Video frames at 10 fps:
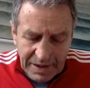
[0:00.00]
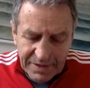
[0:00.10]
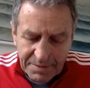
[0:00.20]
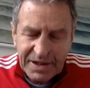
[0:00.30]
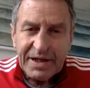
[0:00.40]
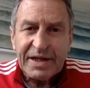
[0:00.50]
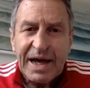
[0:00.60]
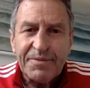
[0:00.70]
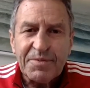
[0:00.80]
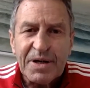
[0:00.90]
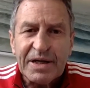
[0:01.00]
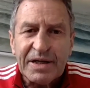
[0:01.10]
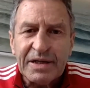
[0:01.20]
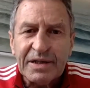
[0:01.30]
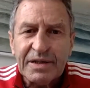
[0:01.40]
the media came to
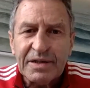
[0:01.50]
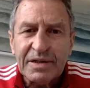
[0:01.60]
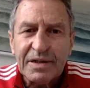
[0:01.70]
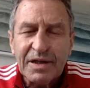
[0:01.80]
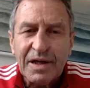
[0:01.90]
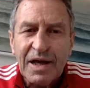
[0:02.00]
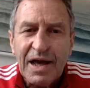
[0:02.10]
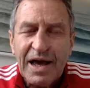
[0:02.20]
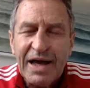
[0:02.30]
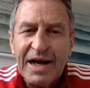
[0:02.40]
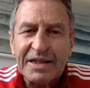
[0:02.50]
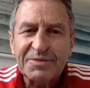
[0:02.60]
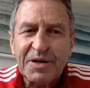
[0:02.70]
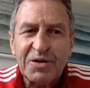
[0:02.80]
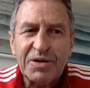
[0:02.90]
me and
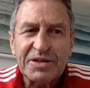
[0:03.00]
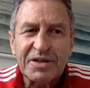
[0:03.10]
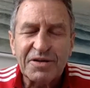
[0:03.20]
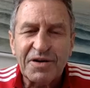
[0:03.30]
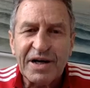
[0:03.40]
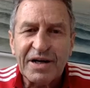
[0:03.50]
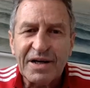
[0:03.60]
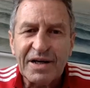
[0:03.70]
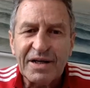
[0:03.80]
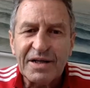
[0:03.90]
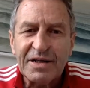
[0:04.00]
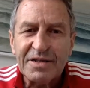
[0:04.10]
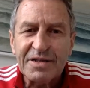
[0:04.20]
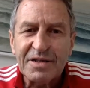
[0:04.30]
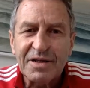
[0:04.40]
asked me a question around
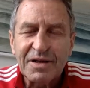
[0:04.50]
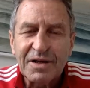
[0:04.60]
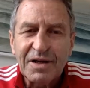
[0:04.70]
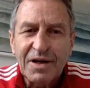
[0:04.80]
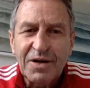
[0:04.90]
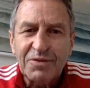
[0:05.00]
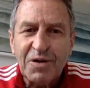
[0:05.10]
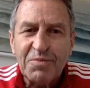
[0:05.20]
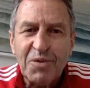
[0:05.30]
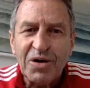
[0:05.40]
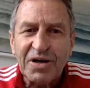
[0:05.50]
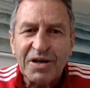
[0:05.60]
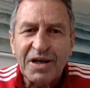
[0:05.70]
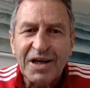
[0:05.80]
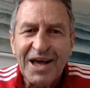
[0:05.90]
Eddie's robotic
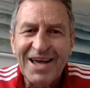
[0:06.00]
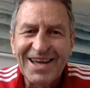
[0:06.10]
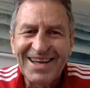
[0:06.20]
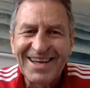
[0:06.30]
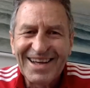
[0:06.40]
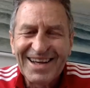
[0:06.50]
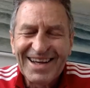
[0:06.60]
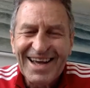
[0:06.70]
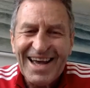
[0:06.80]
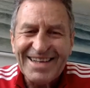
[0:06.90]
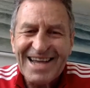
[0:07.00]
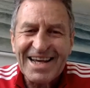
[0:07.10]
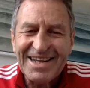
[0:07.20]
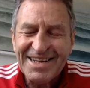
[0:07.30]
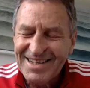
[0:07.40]

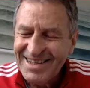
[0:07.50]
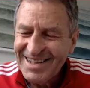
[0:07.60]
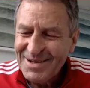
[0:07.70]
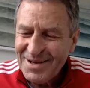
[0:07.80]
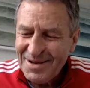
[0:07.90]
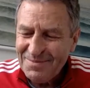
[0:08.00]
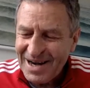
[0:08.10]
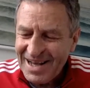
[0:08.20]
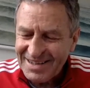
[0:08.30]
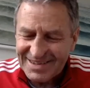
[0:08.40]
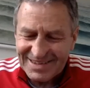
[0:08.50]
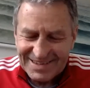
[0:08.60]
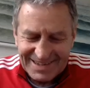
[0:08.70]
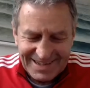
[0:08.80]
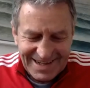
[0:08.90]
attacking plans.
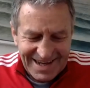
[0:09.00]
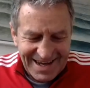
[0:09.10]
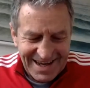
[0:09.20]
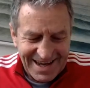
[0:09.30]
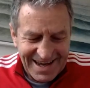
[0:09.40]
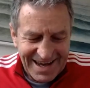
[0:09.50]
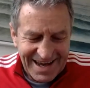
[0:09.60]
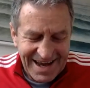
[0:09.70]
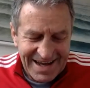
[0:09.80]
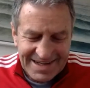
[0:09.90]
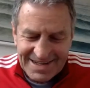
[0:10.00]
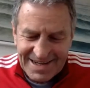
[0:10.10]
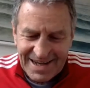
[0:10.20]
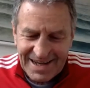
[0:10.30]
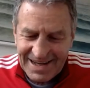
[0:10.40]
And
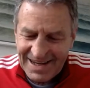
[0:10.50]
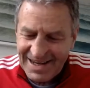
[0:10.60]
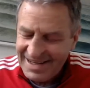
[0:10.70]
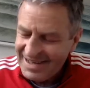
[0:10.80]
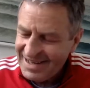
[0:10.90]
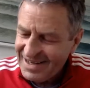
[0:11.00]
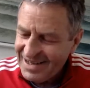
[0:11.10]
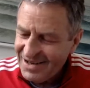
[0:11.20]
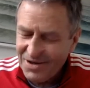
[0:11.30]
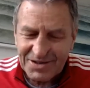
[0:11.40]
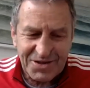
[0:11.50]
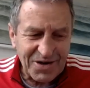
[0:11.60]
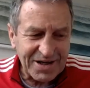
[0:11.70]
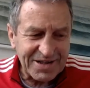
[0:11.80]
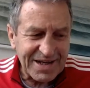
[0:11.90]
I
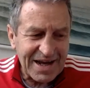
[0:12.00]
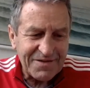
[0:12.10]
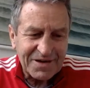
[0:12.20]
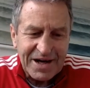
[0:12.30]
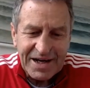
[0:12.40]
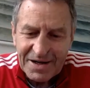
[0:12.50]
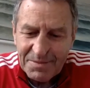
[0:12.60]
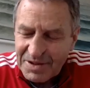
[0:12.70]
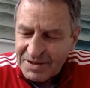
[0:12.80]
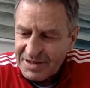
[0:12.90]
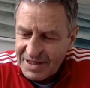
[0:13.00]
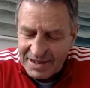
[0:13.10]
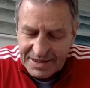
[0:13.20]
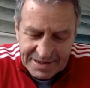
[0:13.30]
decided to have a crack at him and said,